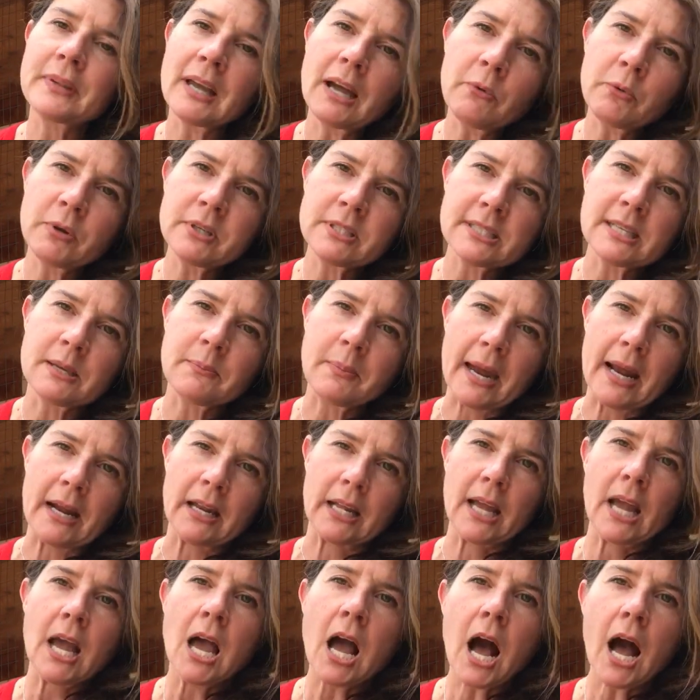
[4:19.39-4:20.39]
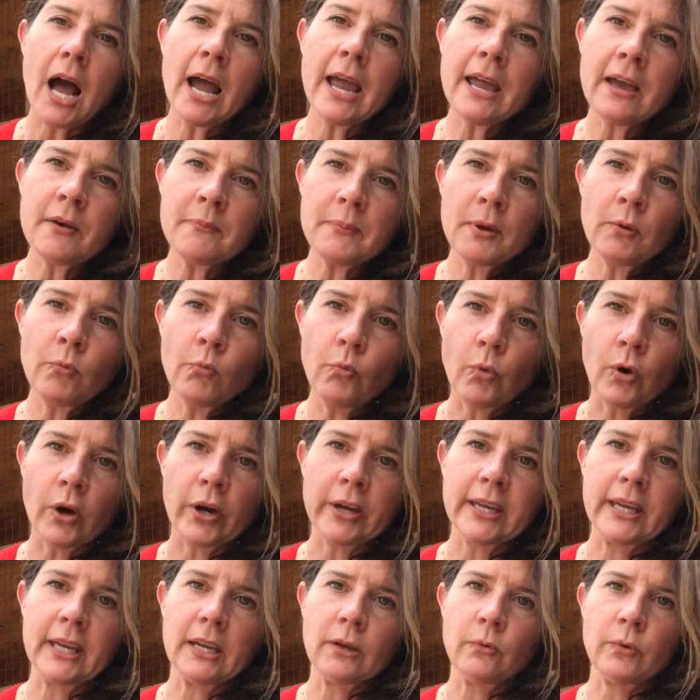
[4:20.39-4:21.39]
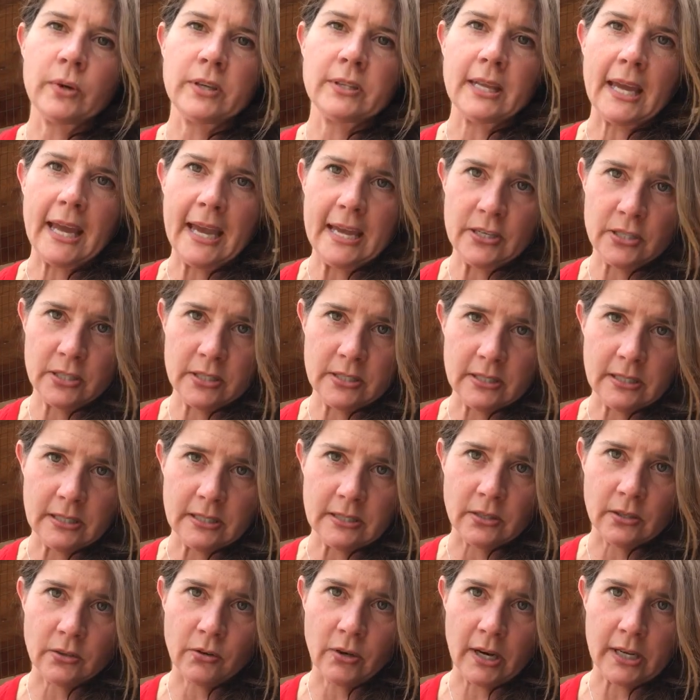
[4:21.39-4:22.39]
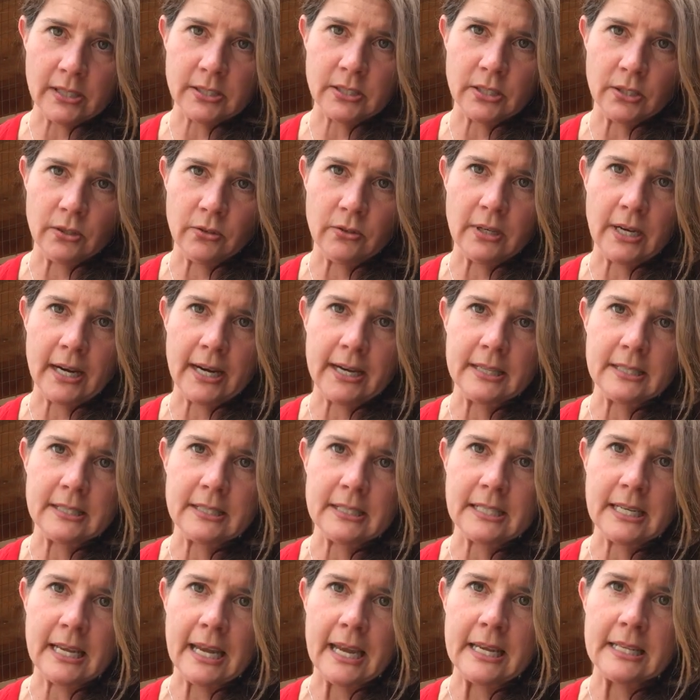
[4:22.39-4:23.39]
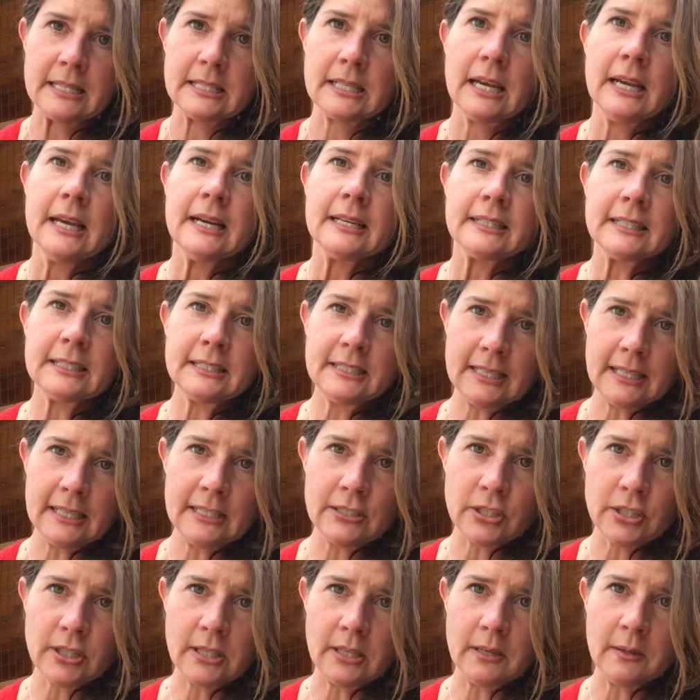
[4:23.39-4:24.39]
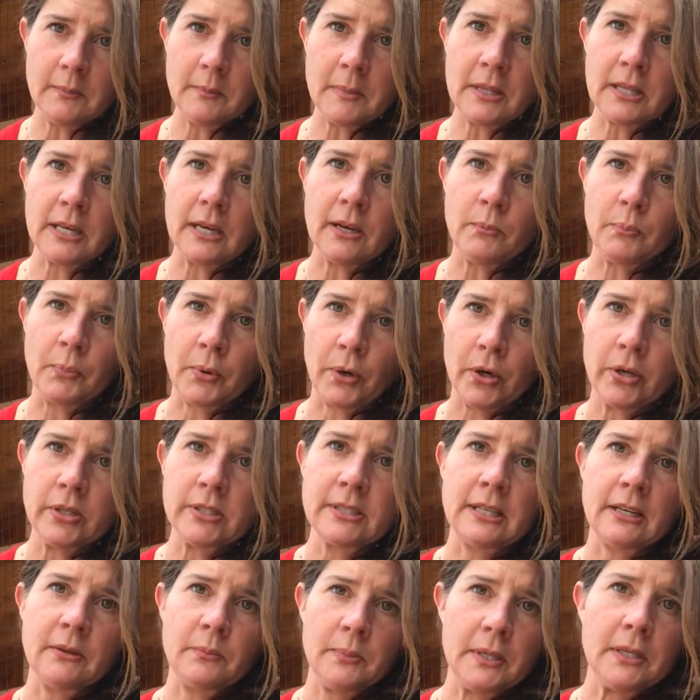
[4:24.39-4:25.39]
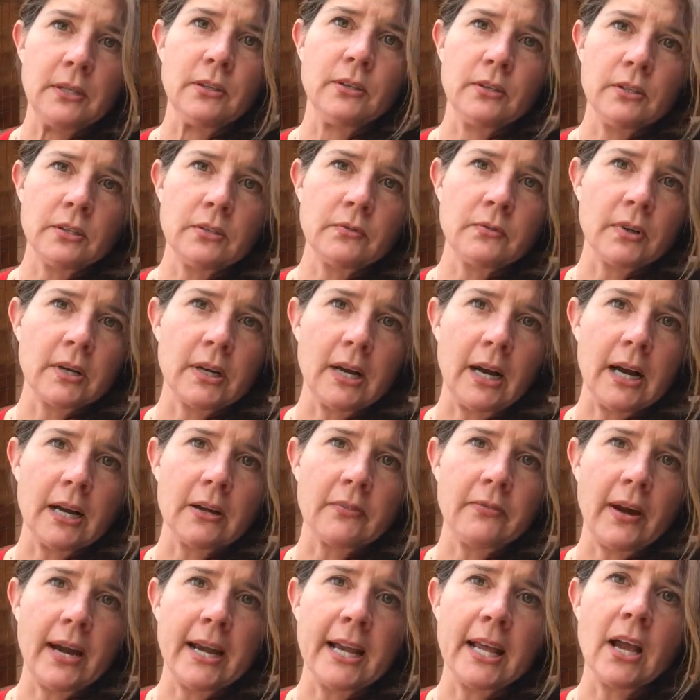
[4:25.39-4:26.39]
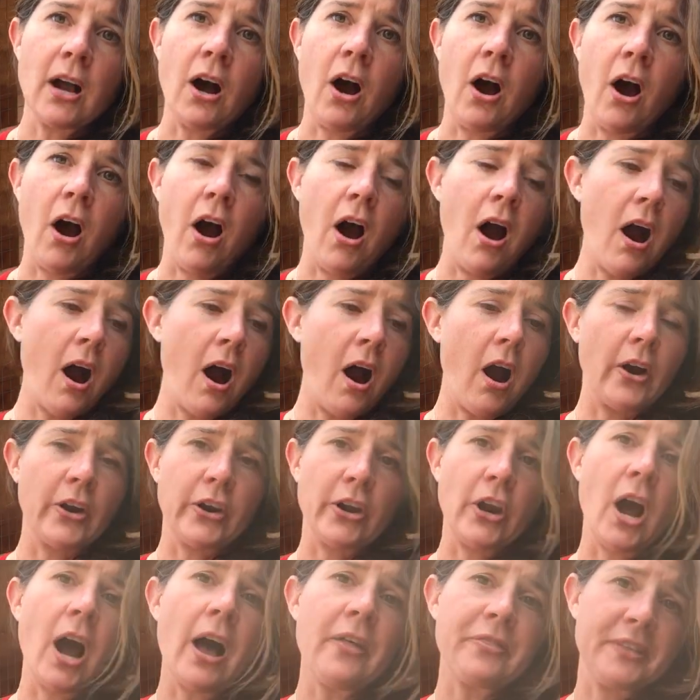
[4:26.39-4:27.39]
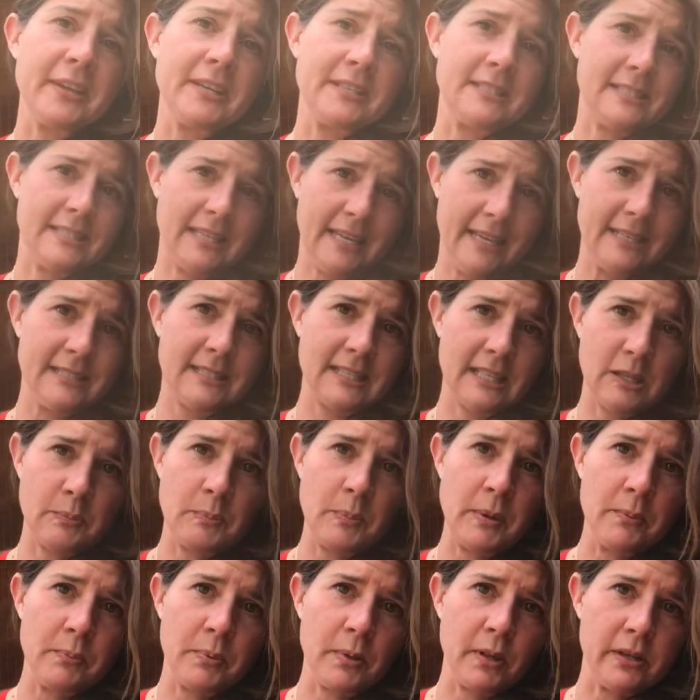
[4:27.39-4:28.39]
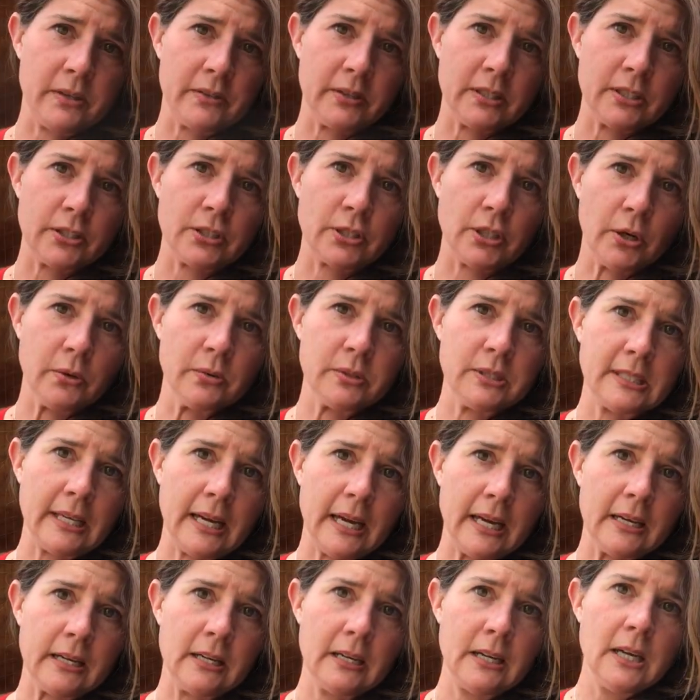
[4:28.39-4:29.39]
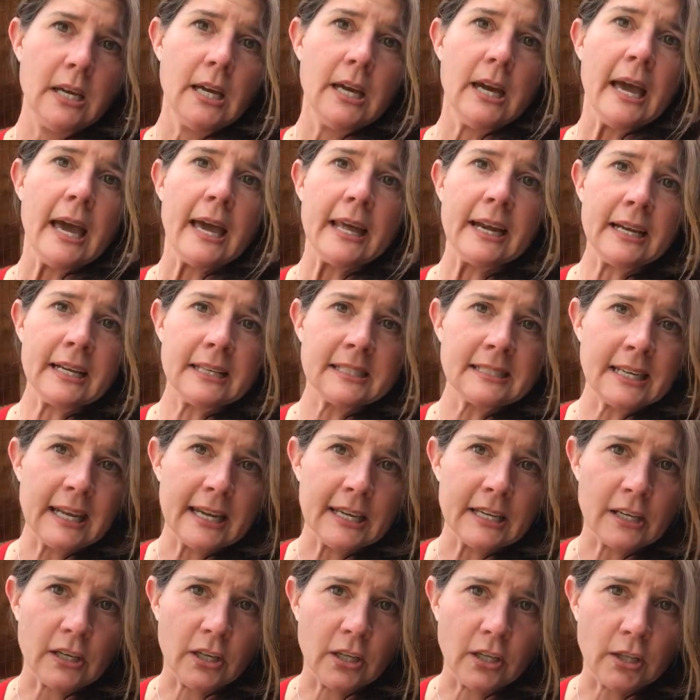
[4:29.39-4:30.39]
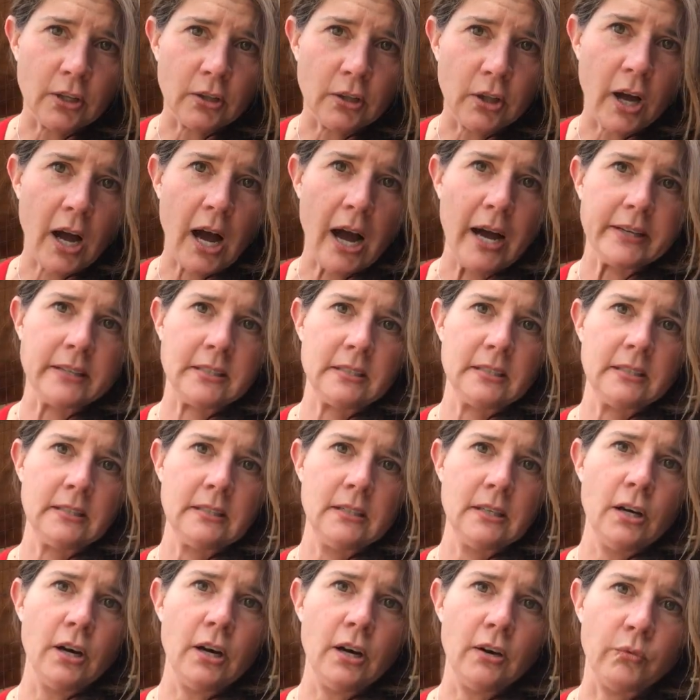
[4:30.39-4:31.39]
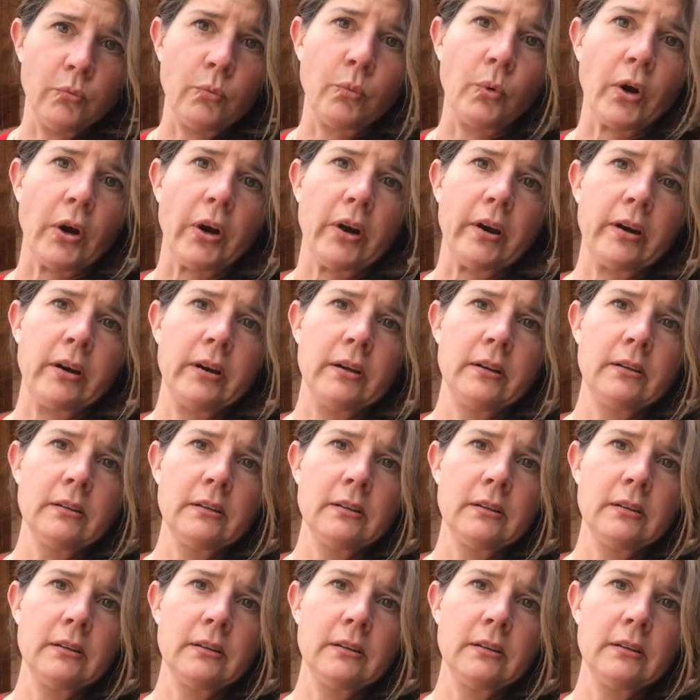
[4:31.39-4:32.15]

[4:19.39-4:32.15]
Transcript: I wouldn't say battling. I have been working with agencies across the United States to teach them that birds that have been used for cockfighting are not these things that the people on this show said. And it's taken a lot of work